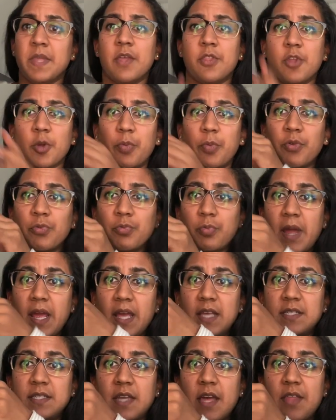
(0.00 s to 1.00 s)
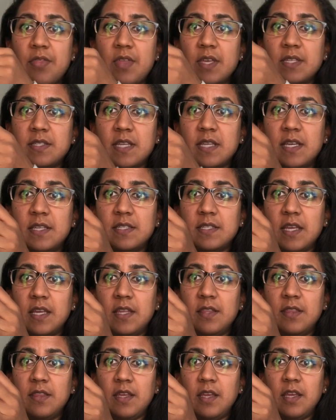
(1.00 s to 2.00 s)
they're both raised, and this is
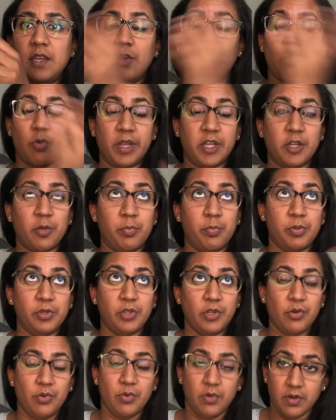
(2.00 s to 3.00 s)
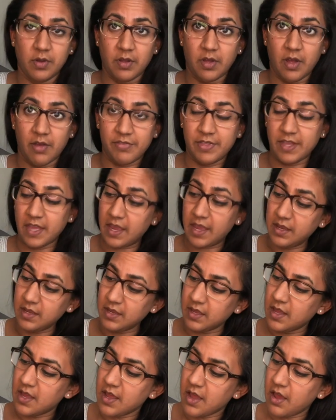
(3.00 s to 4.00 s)
in the Greek blue of the
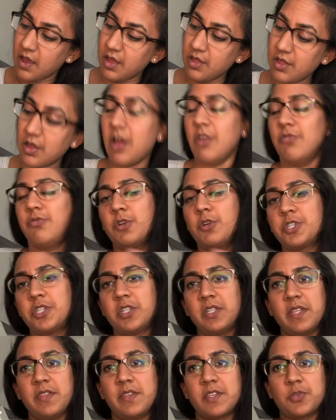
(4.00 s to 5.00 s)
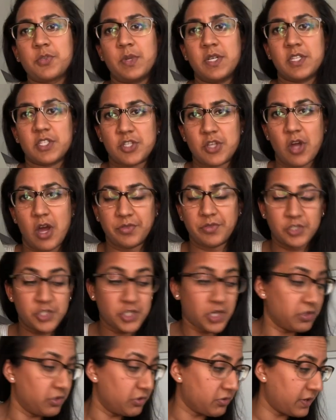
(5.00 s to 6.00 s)
ink. Unfortunately, this one is not the
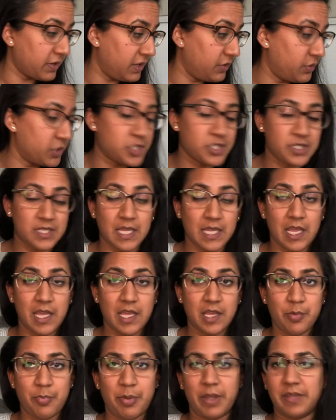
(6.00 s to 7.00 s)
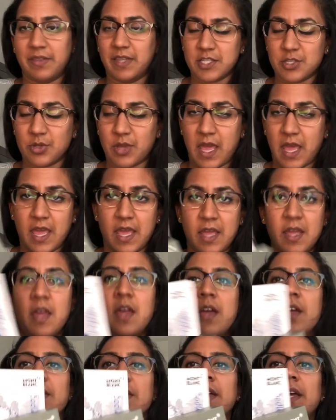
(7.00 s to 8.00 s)
jungle green, which is the ink, but that's okay.
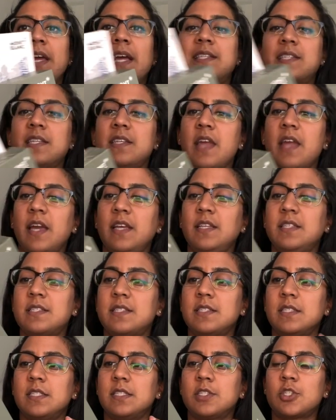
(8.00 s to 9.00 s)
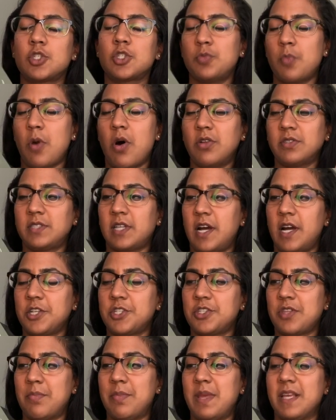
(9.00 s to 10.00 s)
It's a nice small
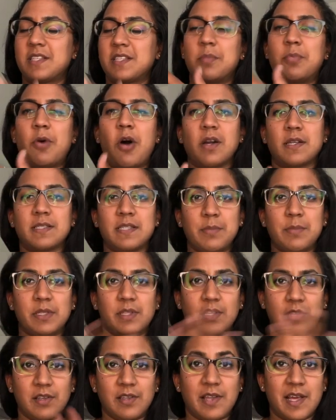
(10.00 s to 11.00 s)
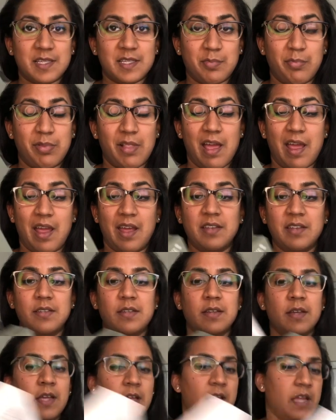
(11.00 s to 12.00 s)
touch that makes the box seem a little less bland.
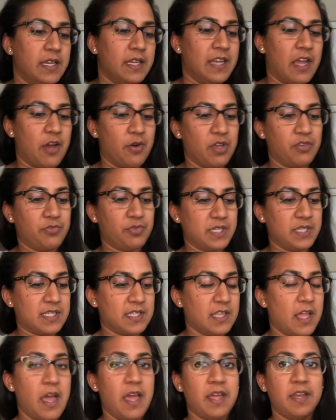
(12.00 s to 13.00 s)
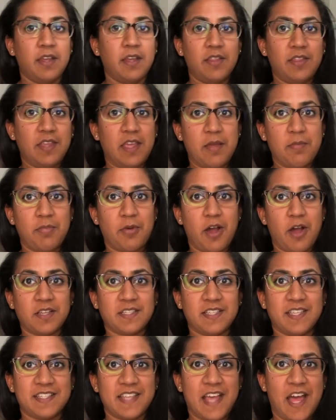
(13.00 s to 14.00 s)
Now, if we slide the
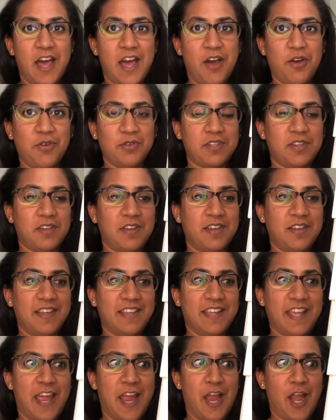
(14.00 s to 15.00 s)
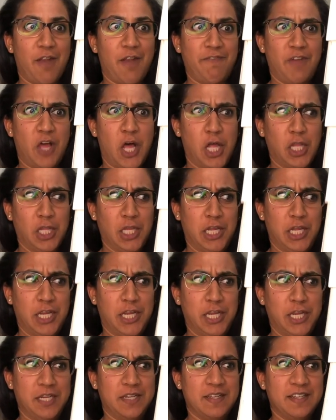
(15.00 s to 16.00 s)
boxes out
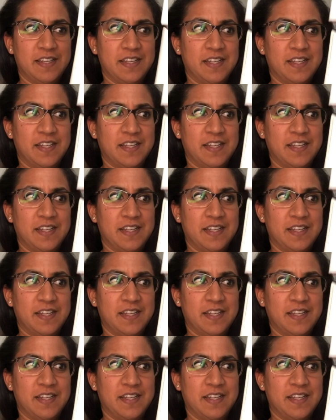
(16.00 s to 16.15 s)
carefully,